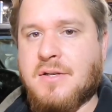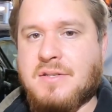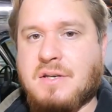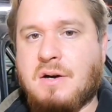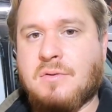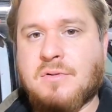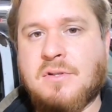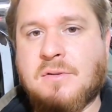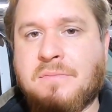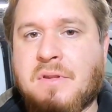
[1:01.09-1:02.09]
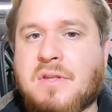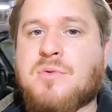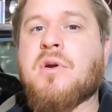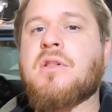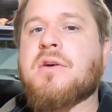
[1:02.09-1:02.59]
So
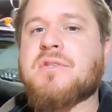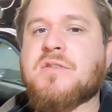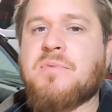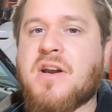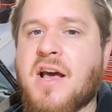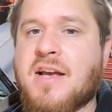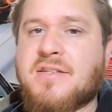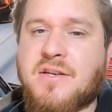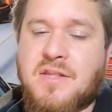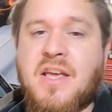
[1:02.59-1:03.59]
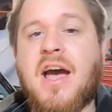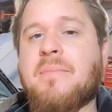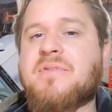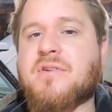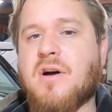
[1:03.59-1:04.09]
this one closes pretty nicely and the
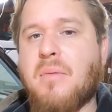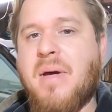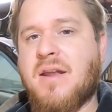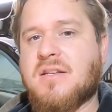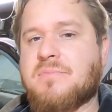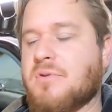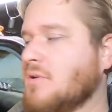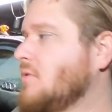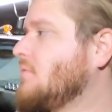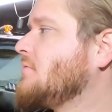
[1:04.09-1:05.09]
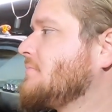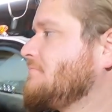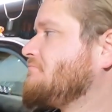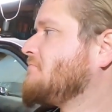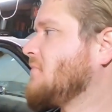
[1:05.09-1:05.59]
gaps are all manageable,
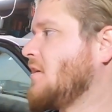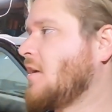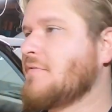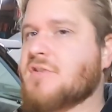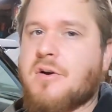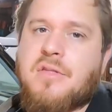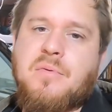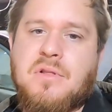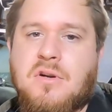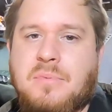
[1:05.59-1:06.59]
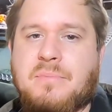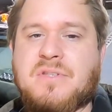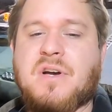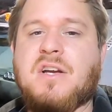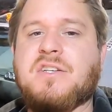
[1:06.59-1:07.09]
enough so that with a little bit of
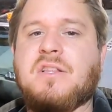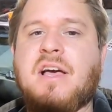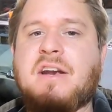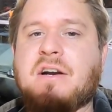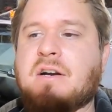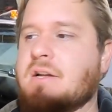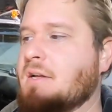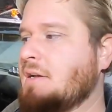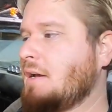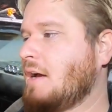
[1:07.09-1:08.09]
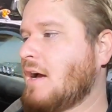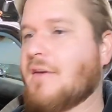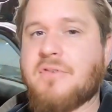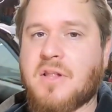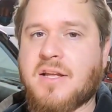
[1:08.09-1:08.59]
massaging later,
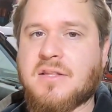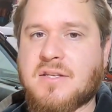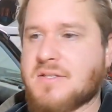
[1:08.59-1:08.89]
I feel like